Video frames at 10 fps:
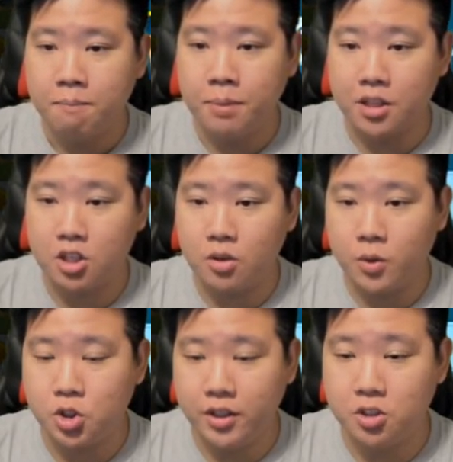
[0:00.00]
But
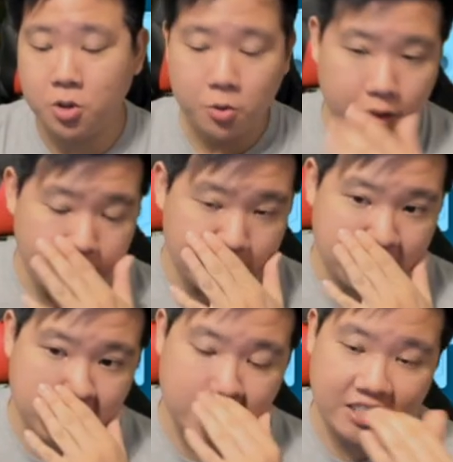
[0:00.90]
what you can do
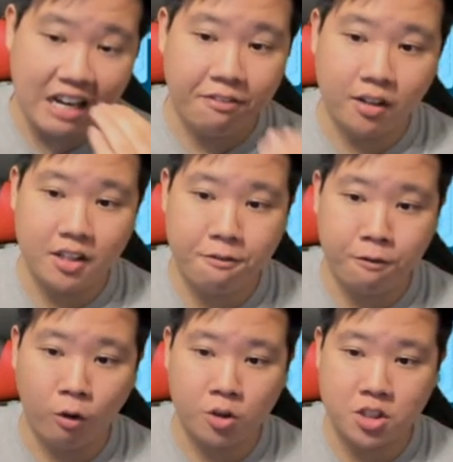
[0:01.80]
is definitely
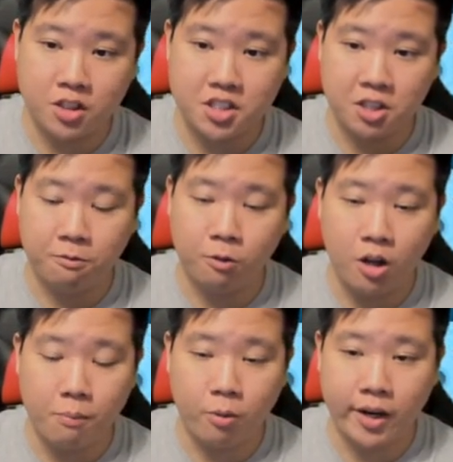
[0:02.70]
focus on the skillful
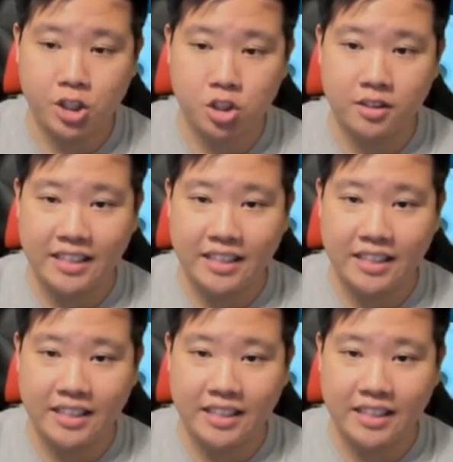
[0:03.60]
operation,